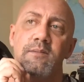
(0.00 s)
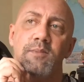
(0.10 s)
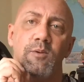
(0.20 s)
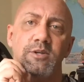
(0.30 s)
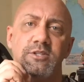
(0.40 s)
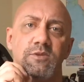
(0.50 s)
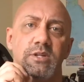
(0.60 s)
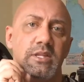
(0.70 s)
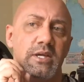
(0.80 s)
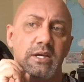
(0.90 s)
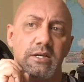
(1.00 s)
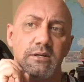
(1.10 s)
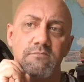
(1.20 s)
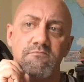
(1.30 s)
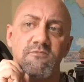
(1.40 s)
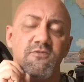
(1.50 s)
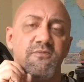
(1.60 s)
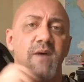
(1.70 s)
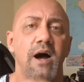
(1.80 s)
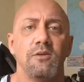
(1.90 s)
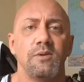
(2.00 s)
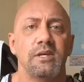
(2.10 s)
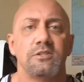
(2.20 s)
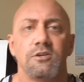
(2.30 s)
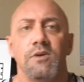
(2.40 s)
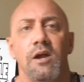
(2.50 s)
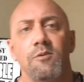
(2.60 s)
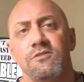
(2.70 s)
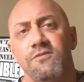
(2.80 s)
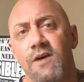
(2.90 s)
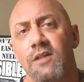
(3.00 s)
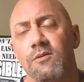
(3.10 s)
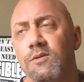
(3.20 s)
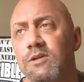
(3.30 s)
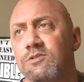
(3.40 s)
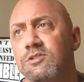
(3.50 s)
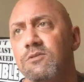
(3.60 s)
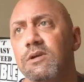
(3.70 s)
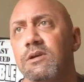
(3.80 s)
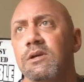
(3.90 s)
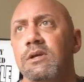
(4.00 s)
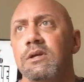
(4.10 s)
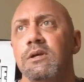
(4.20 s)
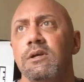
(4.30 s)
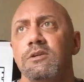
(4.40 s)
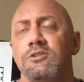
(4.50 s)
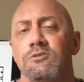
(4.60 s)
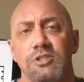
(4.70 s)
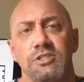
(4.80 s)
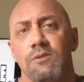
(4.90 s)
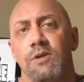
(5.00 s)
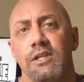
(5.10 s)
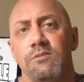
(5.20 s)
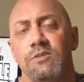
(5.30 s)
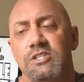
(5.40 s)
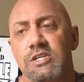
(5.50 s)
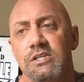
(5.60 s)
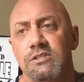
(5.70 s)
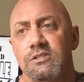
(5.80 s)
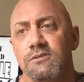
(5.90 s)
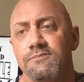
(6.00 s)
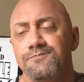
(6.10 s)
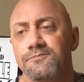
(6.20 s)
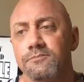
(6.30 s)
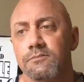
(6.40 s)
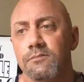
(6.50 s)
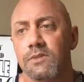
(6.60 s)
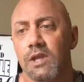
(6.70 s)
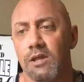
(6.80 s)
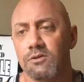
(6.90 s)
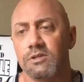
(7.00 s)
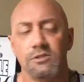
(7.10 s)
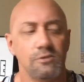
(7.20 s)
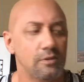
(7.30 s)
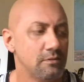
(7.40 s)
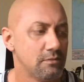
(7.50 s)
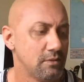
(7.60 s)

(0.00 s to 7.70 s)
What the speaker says: But it wasn't really like following his career. I wasn't following what he was doing. So just like what I did with Ziz, I looked into it.